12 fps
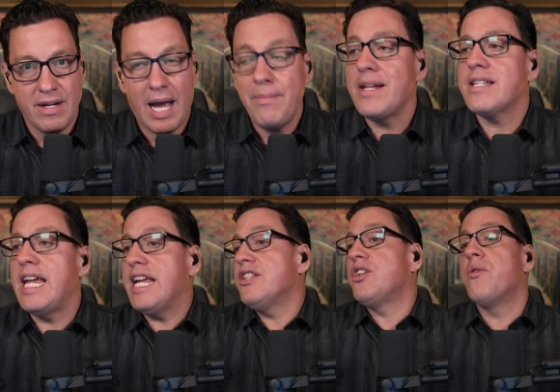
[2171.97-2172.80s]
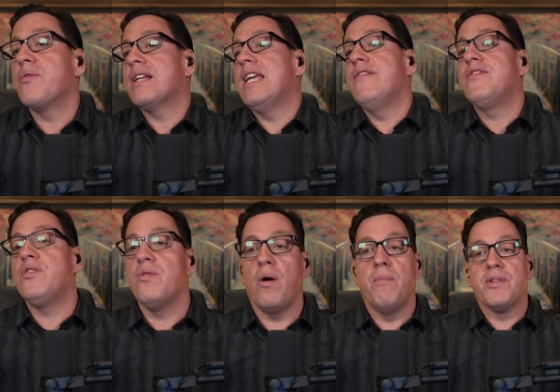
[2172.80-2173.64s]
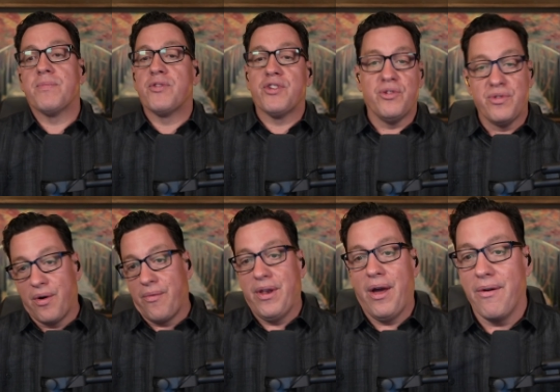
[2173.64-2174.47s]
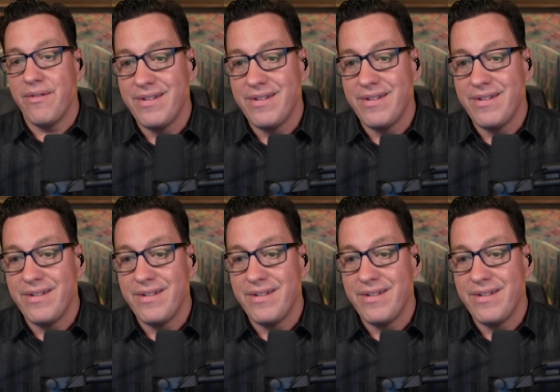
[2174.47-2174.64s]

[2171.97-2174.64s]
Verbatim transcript: I'm not saying don't give to a homeless person you don't know.